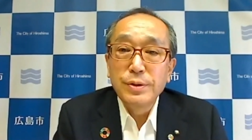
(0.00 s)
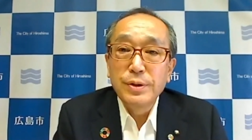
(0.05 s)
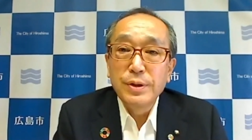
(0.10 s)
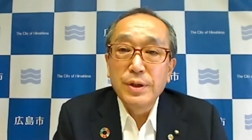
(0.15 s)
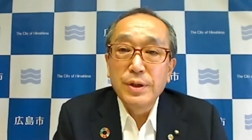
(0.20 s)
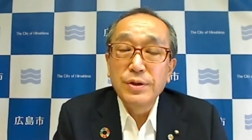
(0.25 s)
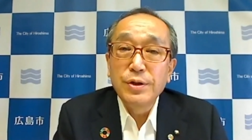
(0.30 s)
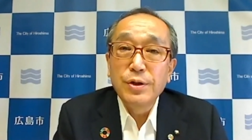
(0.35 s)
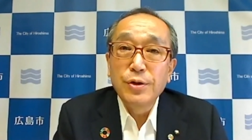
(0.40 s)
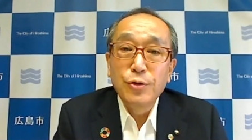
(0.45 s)

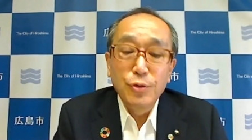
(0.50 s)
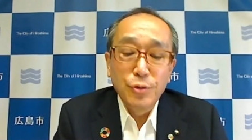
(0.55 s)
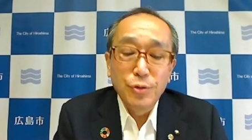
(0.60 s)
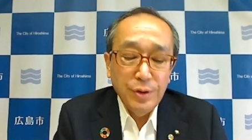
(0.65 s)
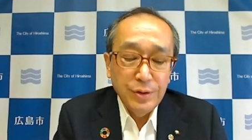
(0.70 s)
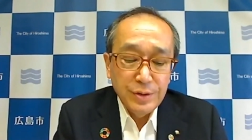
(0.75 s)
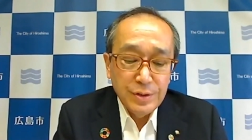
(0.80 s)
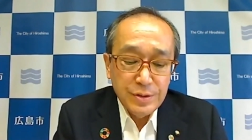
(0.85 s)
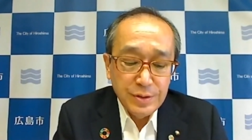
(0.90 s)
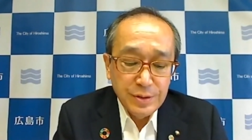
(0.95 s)
must
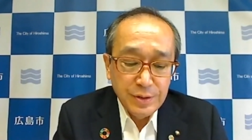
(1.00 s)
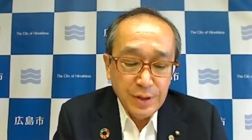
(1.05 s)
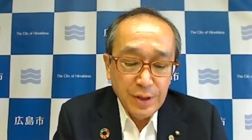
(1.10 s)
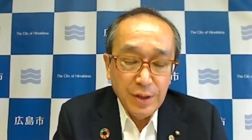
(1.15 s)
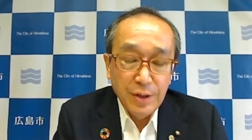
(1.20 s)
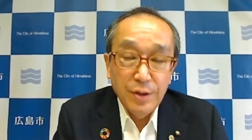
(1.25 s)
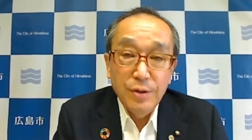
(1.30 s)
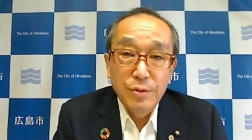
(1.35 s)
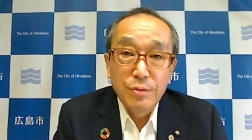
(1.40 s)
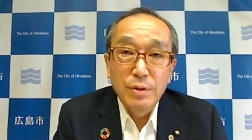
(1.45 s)
work
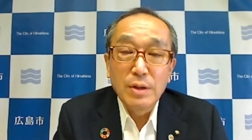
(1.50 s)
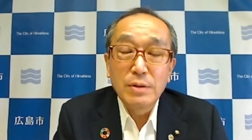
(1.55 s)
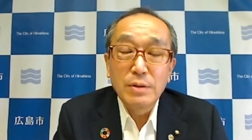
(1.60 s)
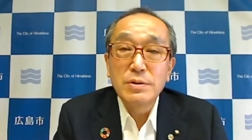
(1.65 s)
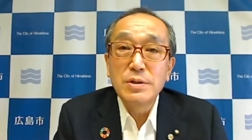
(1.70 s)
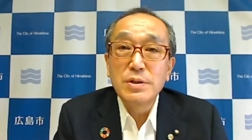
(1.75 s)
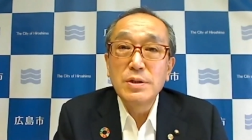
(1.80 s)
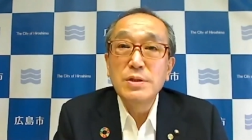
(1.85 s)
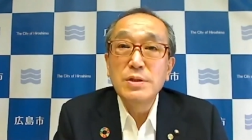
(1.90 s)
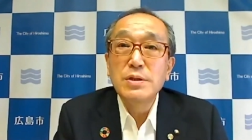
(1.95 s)
together
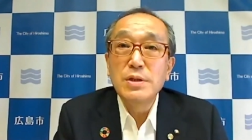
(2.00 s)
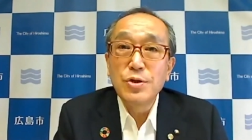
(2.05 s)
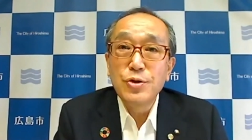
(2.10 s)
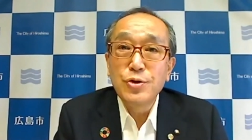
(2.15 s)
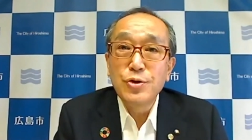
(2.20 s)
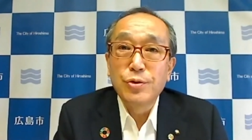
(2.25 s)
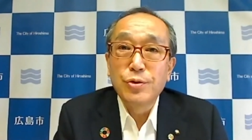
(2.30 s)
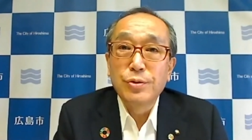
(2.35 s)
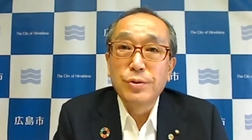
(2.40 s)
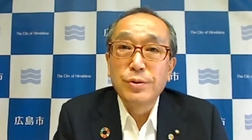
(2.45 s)

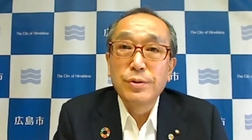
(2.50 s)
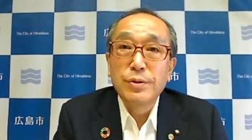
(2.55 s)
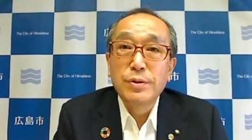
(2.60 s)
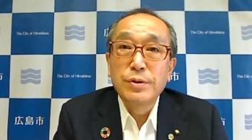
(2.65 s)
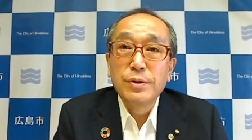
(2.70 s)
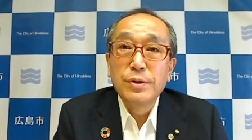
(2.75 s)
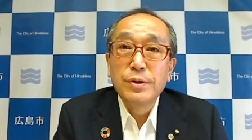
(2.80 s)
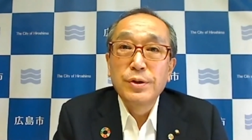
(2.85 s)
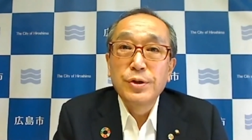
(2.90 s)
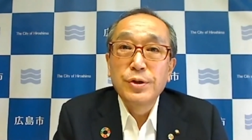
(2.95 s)
and
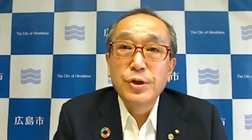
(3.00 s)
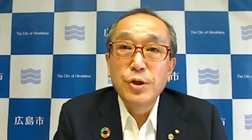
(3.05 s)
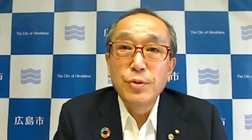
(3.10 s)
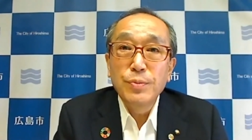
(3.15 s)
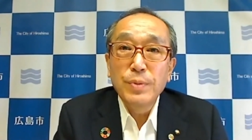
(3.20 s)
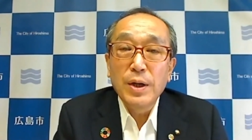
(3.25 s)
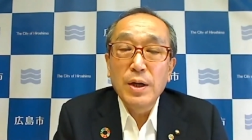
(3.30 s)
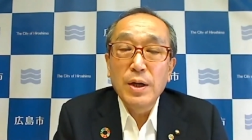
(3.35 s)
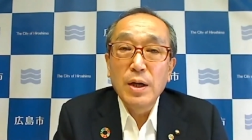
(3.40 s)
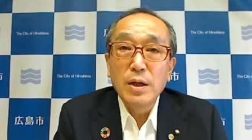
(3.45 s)
commonly on the
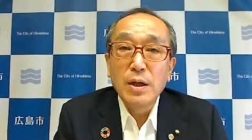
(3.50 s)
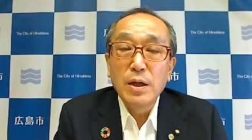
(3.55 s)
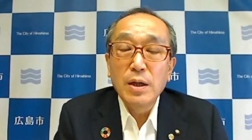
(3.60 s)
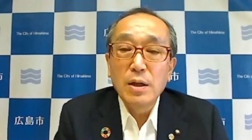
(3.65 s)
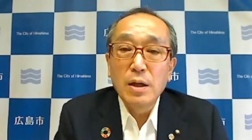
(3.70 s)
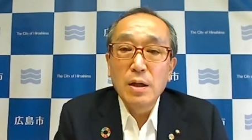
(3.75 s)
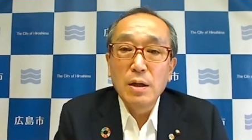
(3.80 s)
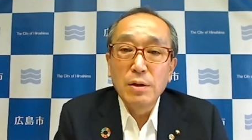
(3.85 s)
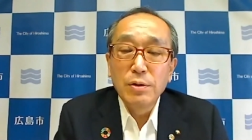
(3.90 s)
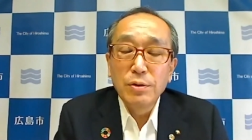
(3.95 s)
following:
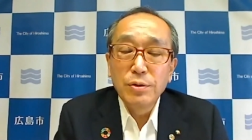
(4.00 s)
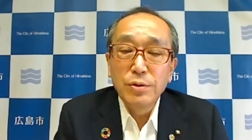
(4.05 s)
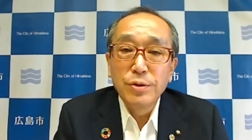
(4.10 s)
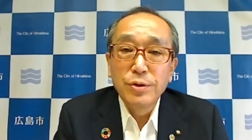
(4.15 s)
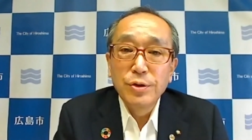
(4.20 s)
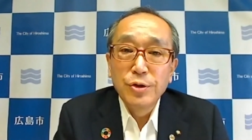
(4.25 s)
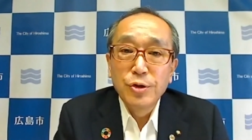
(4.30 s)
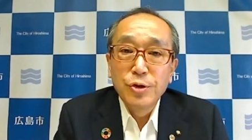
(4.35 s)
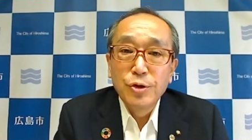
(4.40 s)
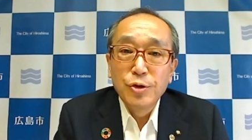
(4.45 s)

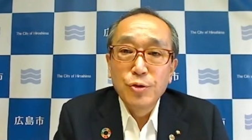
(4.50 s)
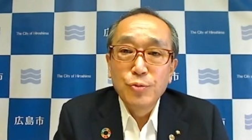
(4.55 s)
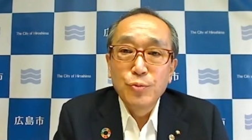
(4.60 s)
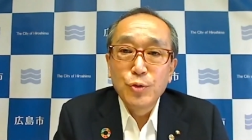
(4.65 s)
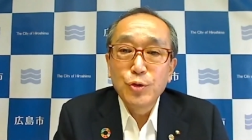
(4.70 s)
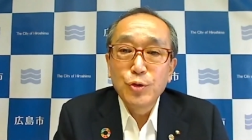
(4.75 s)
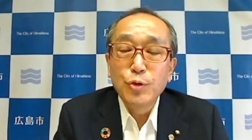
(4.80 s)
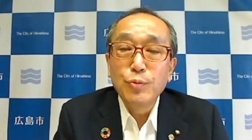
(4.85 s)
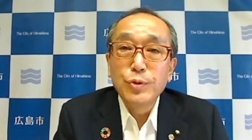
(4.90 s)
vaccination,